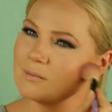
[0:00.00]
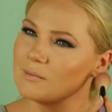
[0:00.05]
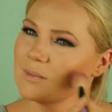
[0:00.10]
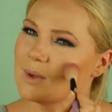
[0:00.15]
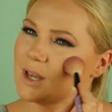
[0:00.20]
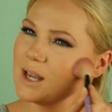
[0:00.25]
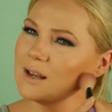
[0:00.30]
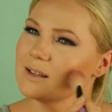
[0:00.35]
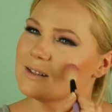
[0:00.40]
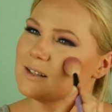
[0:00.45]

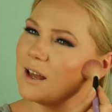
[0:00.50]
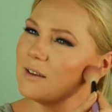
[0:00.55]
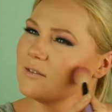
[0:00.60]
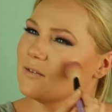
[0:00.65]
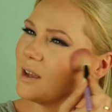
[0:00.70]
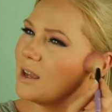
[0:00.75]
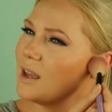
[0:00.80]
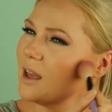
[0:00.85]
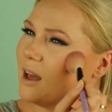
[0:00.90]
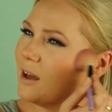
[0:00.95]
Because I
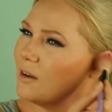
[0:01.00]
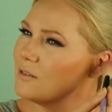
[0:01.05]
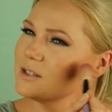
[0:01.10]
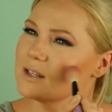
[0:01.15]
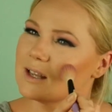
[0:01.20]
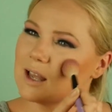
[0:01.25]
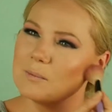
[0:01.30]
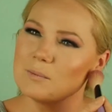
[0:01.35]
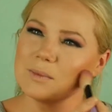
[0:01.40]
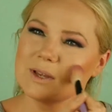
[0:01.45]
think elves
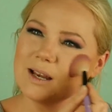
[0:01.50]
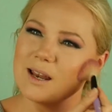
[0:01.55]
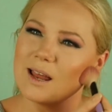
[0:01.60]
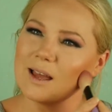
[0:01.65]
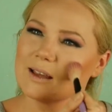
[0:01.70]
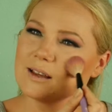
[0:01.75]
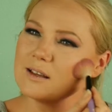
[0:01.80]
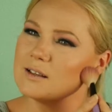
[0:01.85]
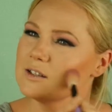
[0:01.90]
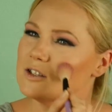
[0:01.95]
can be
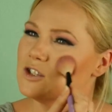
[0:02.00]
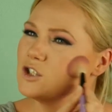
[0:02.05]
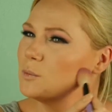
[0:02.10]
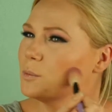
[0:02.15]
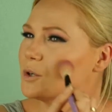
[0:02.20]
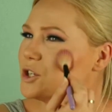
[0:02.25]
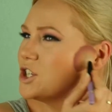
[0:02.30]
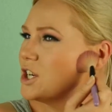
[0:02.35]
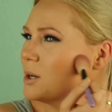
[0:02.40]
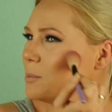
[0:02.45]
like super
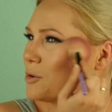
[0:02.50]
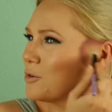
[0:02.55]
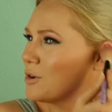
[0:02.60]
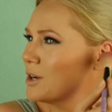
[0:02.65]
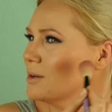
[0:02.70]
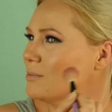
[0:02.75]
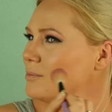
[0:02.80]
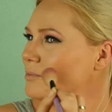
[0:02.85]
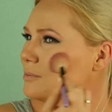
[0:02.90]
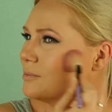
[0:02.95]
shimmery.